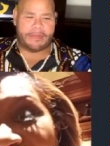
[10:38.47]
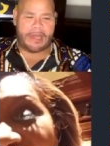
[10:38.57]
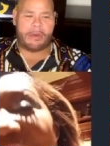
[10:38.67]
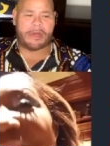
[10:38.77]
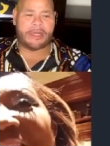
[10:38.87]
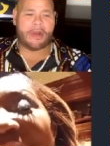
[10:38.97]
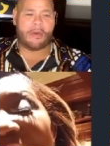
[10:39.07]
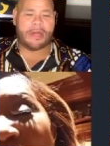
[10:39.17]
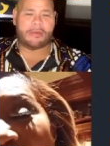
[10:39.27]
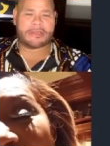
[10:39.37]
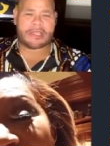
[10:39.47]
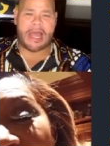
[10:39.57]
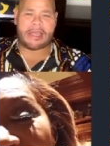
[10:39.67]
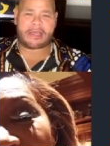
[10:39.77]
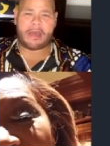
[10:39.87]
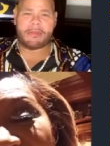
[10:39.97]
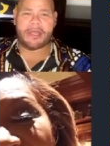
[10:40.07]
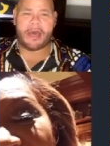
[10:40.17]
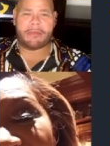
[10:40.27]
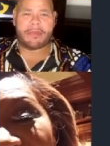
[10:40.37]
I want to know what it was like coming
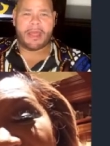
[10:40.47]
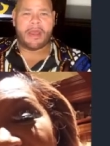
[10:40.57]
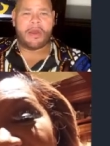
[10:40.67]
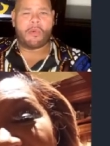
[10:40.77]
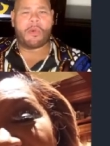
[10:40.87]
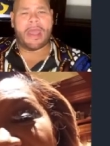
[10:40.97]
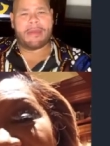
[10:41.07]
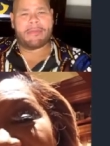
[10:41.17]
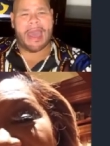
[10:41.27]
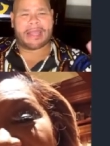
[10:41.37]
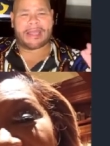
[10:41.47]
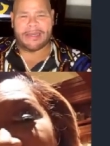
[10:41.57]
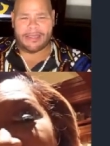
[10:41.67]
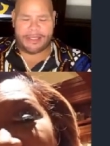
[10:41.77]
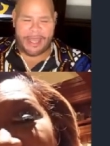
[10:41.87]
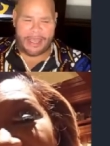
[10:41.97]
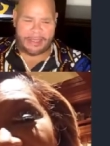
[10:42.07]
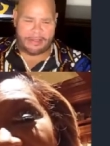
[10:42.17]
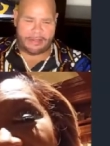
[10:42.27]
up way back in the day.